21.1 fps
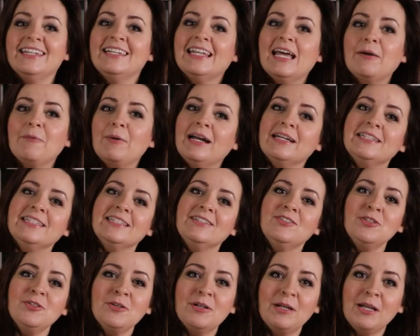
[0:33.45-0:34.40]
Now we're adding
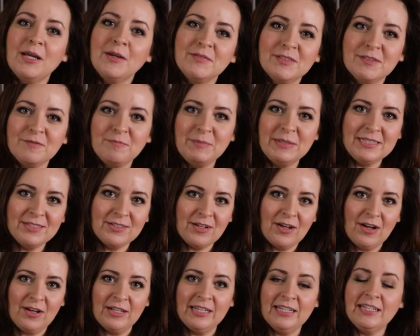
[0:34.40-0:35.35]
two cloves of minced
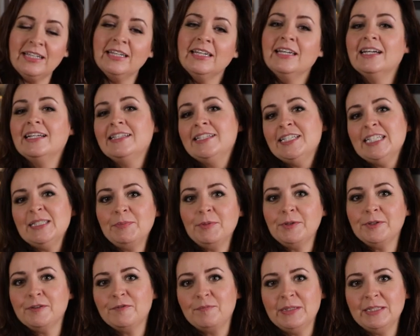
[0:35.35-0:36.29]
garlic, a
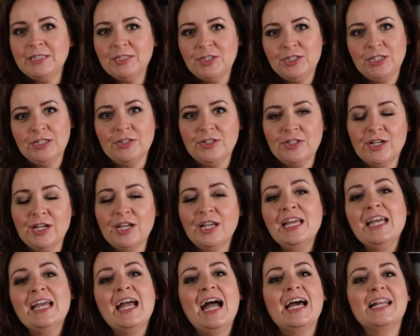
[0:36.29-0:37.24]
teaspoon of minced ginger,
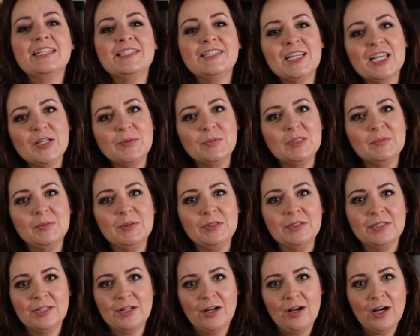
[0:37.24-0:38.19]
and a
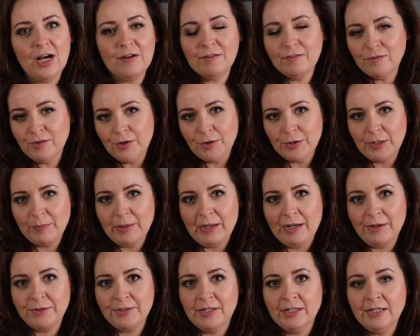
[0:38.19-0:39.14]
tablespoon and a half of curry
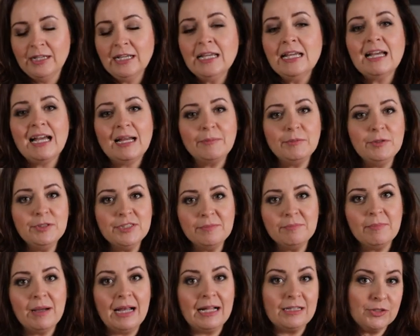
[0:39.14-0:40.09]
powder. I'm
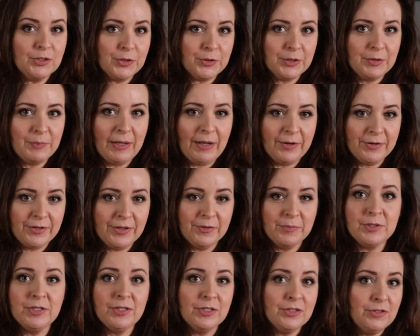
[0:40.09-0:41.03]
using mild curry powder,
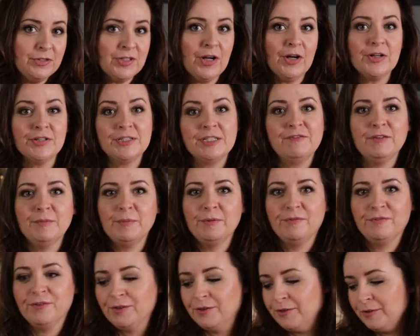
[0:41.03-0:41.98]
but you can use hot if you
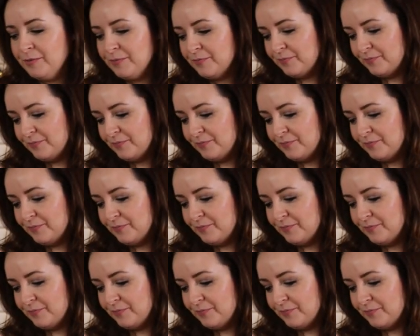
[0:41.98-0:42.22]
prefer.